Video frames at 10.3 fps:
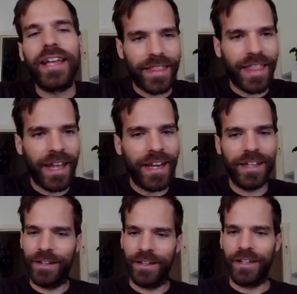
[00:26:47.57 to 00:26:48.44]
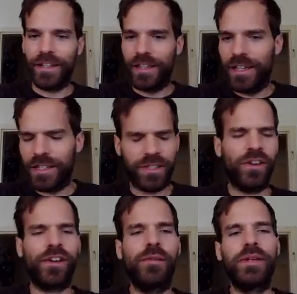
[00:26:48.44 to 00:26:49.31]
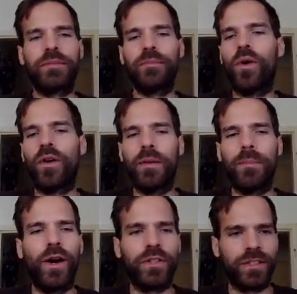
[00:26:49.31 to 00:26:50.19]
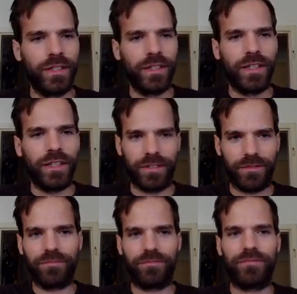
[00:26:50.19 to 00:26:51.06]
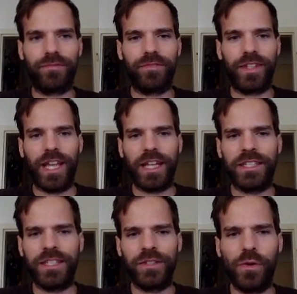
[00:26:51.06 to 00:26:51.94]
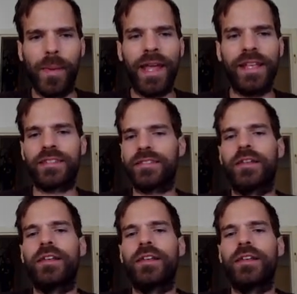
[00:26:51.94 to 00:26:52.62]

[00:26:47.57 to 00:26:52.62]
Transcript: then uh, let's talk a bit more about getting domains.